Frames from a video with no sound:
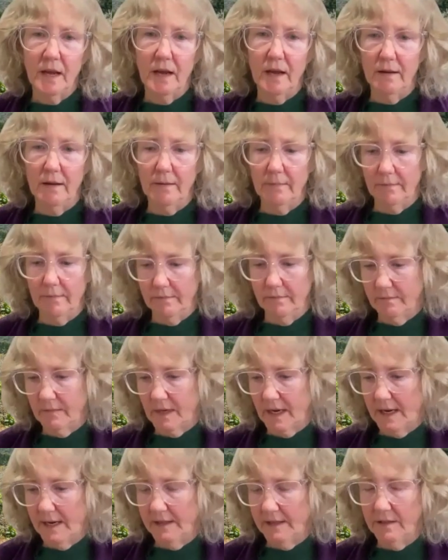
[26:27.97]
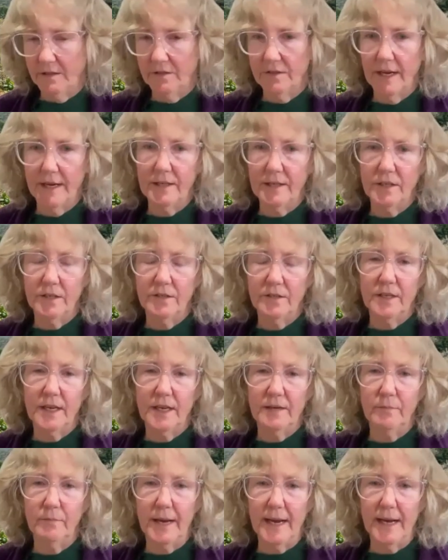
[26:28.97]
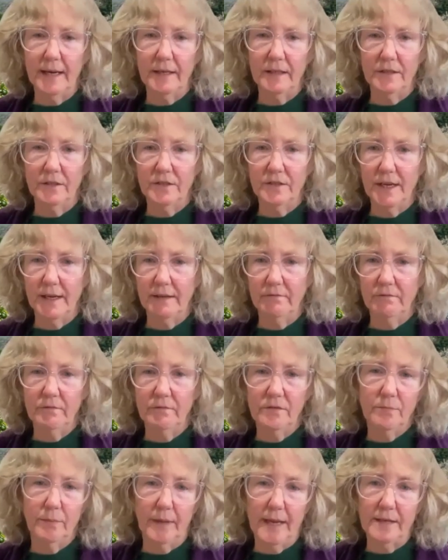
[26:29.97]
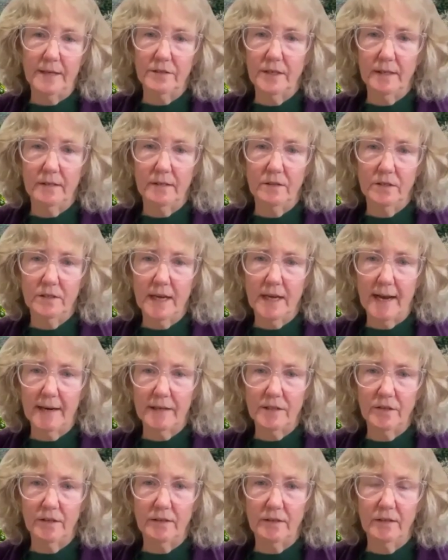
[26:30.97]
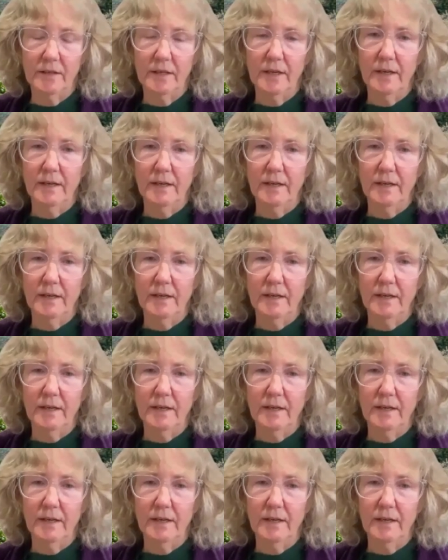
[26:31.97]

and the scientists came back and said plastic is toxic.